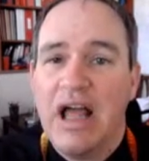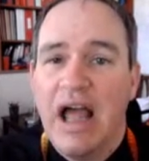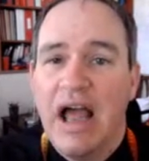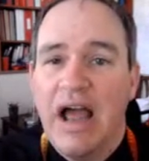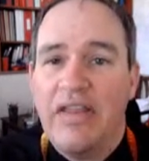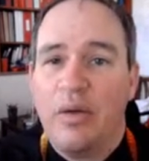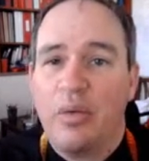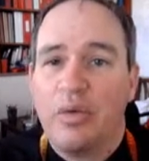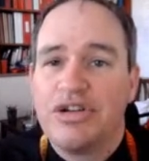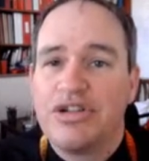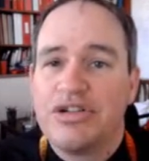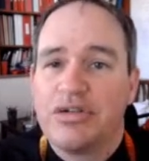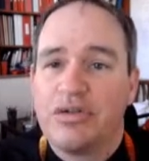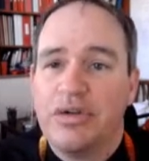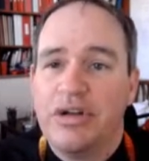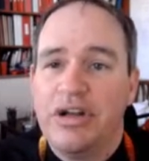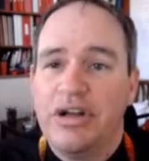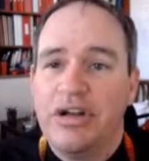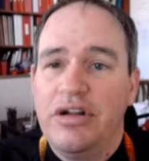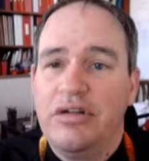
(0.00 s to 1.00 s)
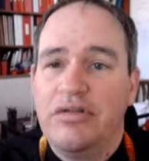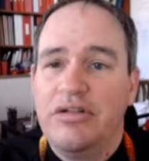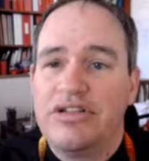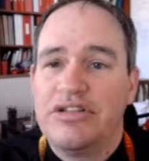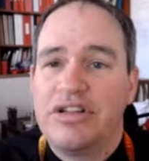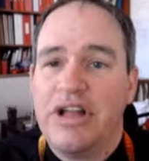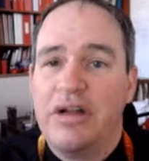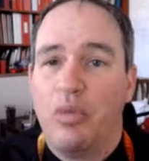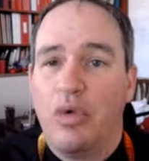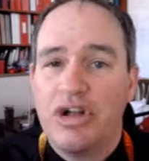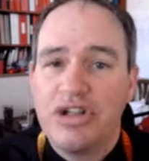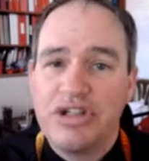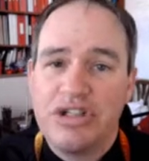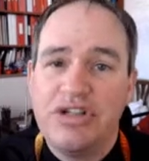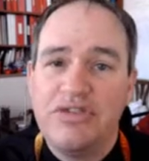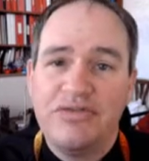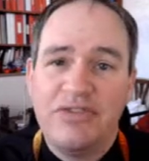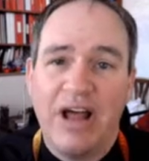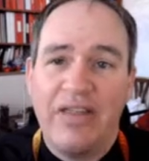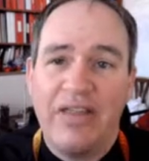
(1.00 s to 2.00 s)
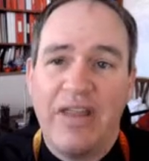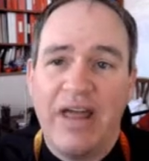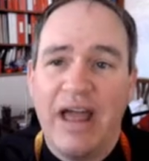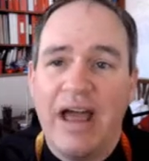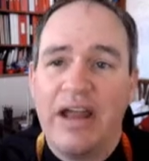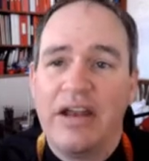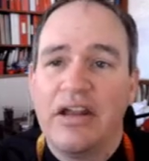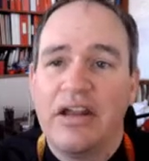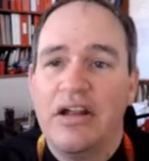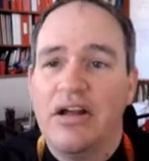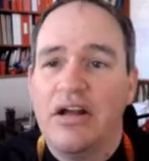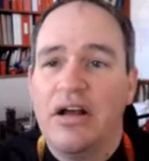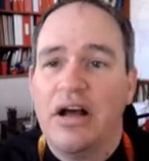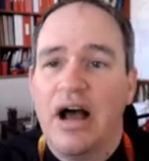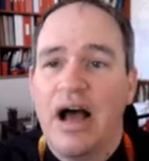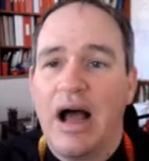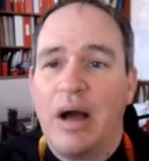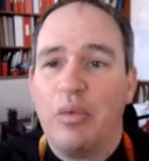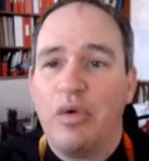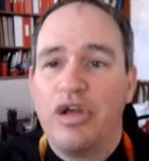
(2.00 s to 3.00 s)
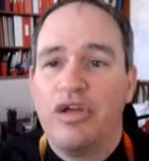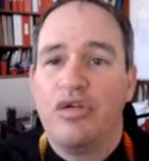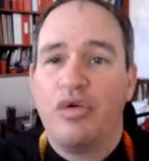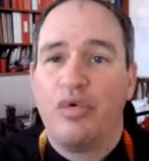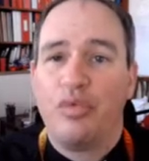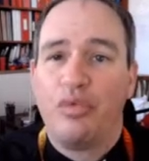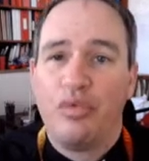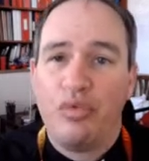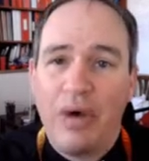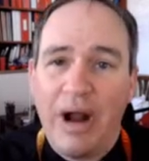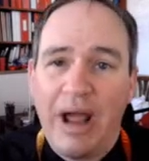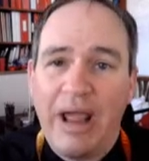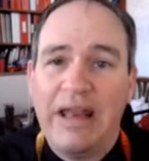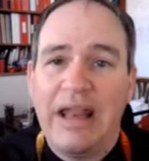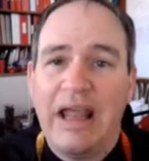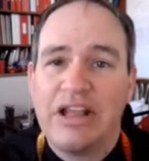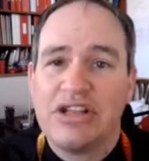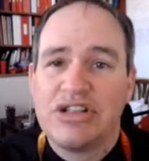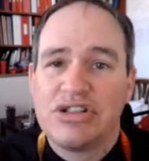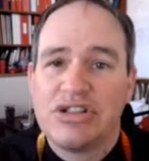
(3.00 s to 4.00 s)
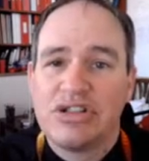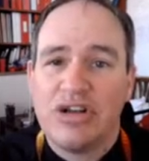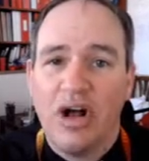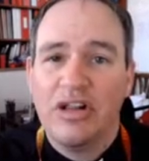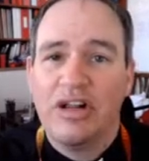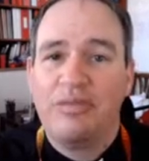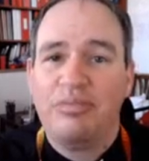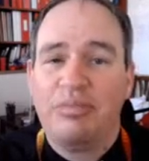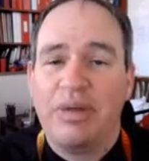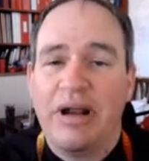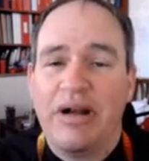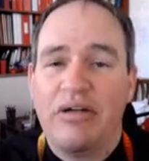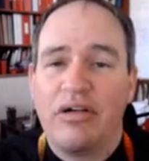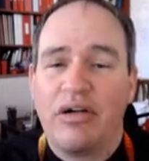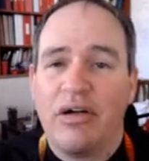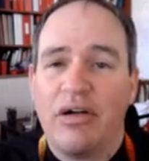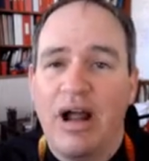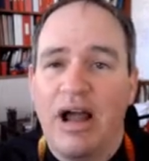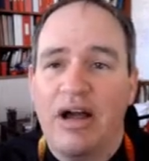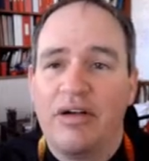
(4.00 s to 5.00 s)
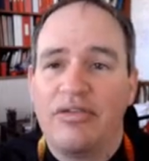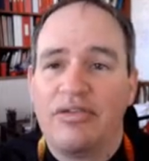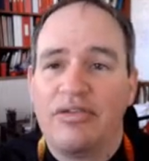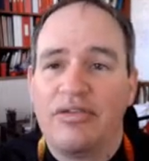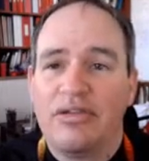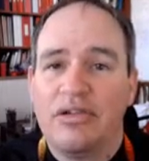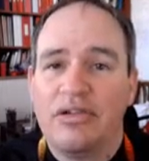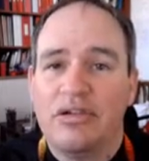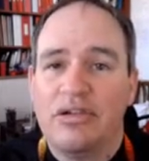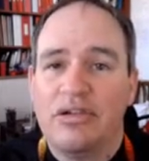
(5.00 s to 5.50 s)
And then what you're going to do is then once you've done that, I want you to write a solid paragraph